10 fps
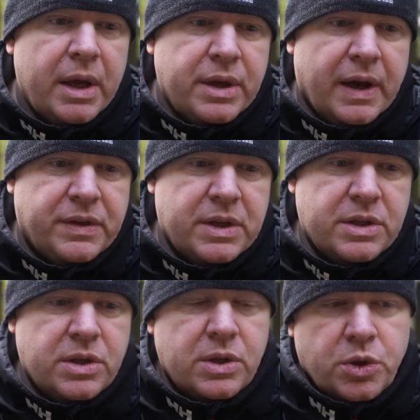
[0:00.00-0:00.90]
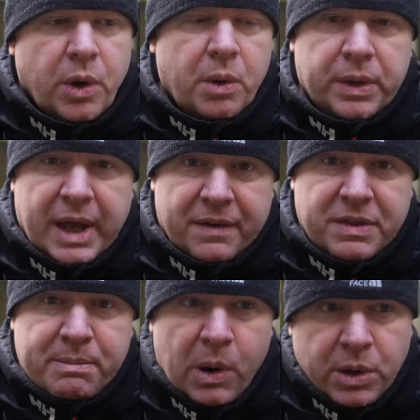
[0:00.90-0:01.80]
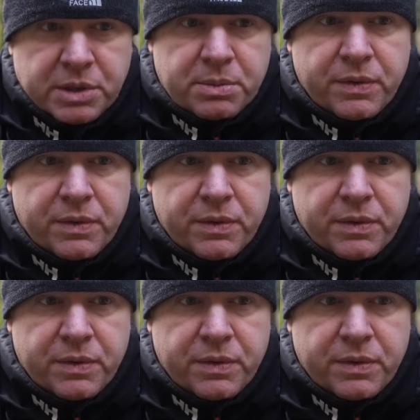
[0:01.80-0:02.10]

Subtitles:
You have to, do I want to have the box and